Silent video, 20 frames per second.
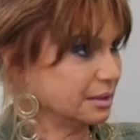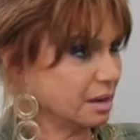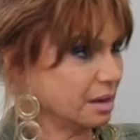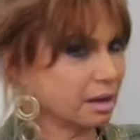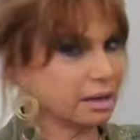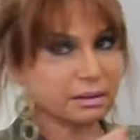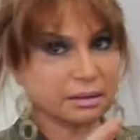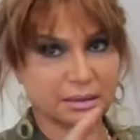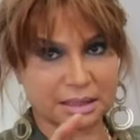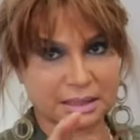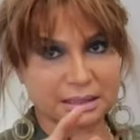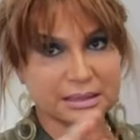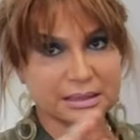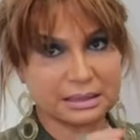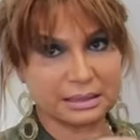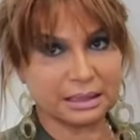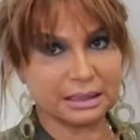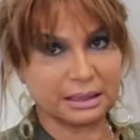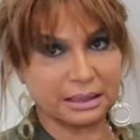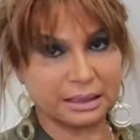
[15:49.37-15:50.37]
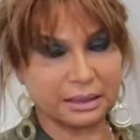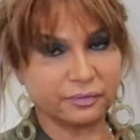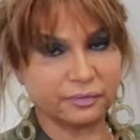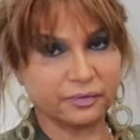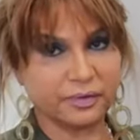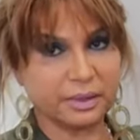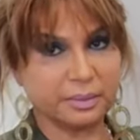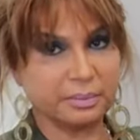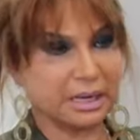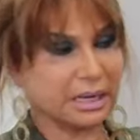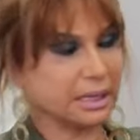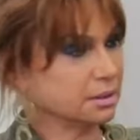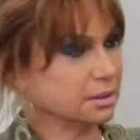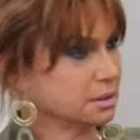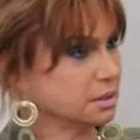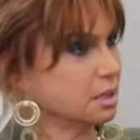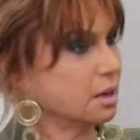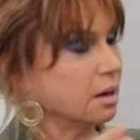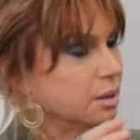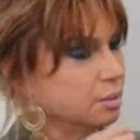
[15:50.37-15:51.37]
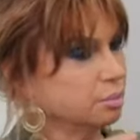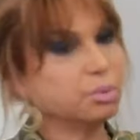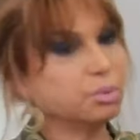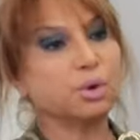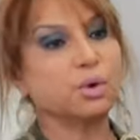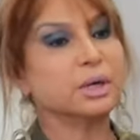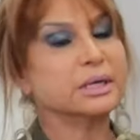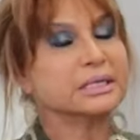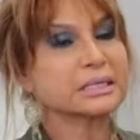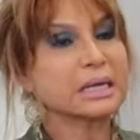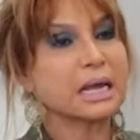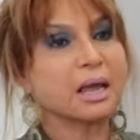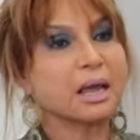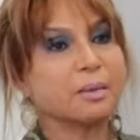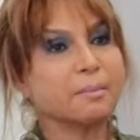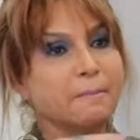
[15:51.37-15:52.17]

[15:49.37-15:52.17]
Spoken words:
not necessarily females, young boys,